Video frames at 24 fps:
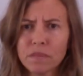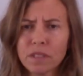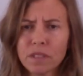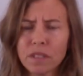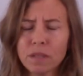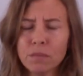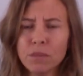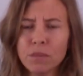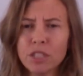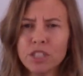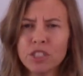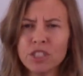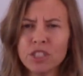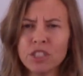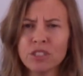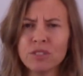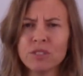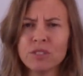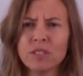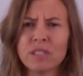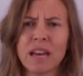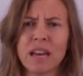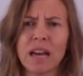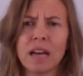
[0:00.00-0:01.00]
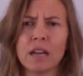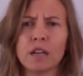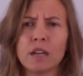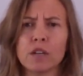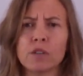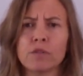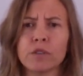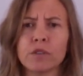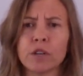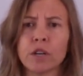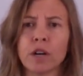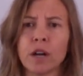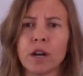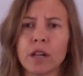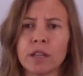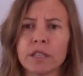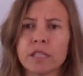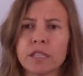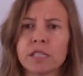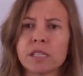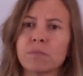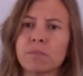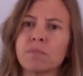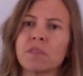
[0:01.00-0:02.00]
And we choose that over
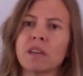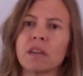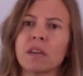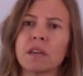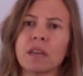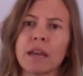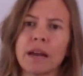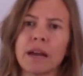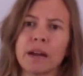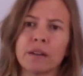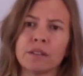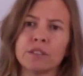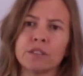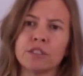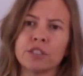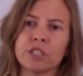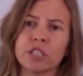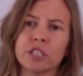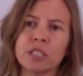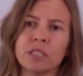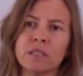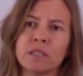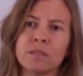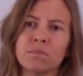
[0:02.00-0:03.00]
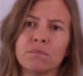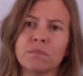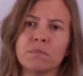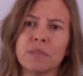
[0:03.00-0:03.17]
calling something an allergy